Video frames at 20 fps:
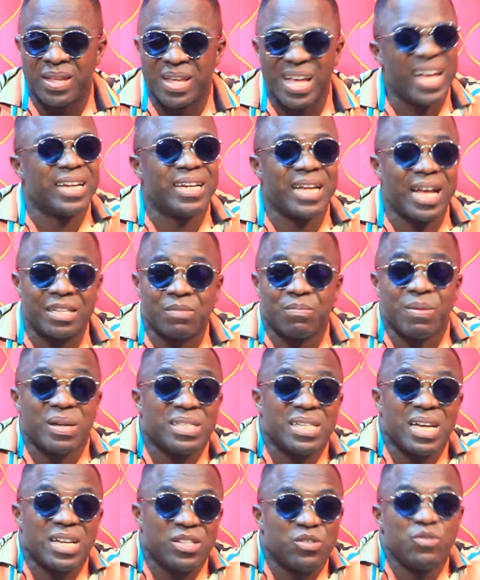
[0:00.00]
And as
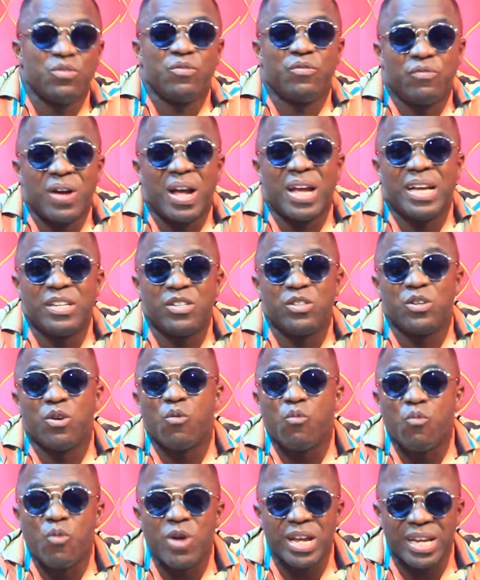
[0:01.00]
much as you find
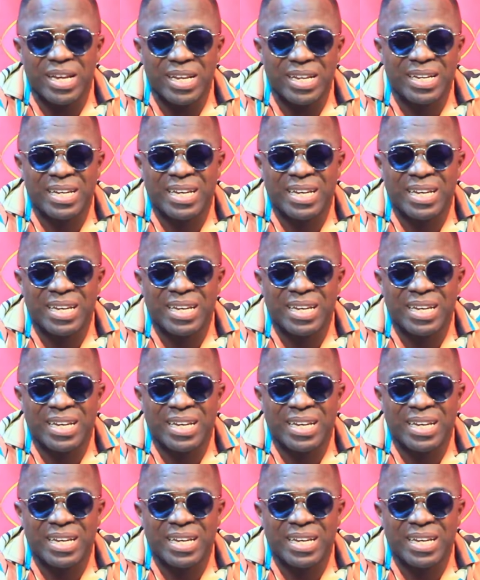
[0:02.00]
your way,